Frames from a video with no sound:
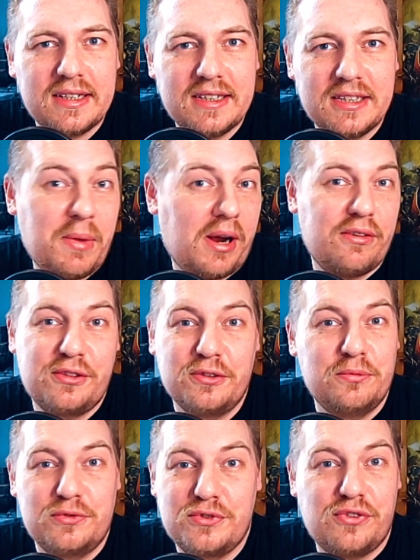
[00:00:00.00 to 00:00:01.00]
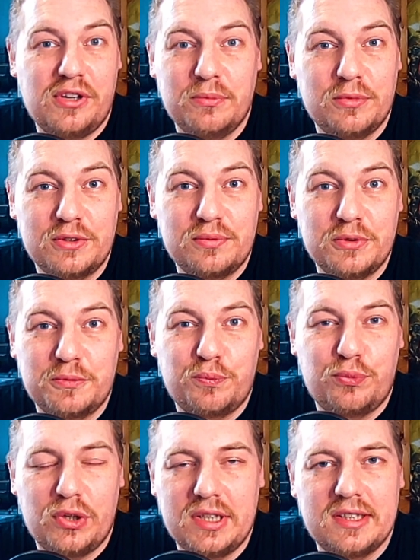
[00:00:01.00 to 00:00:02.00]
and the marathon stream was
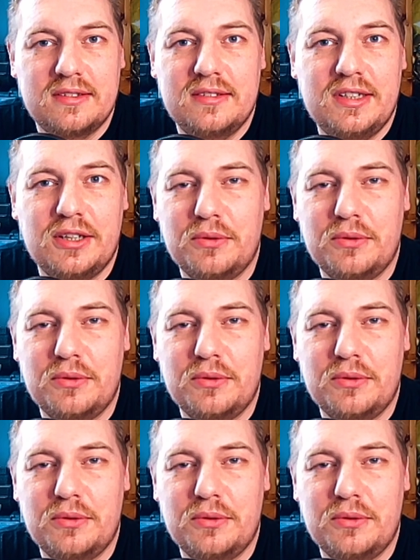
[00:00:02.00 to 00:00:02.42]
brilliant.